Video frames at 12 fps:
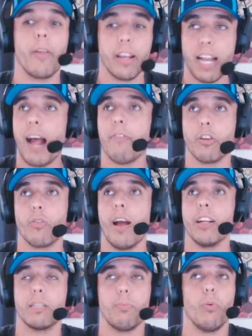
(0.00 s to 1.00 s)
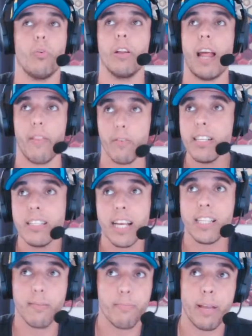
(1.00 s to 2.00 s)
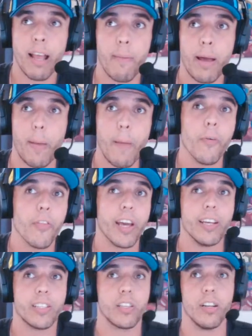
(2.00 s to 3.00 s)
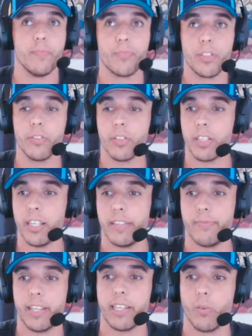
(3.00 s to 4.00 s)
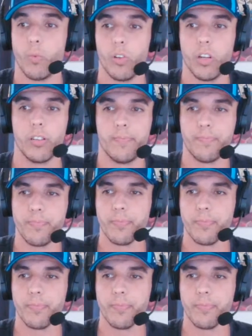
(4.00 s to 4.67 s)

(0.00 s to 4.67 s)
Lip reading: They're going to have the crowd support, and there is a decent amount of people there, so good to see down there in Wollongong.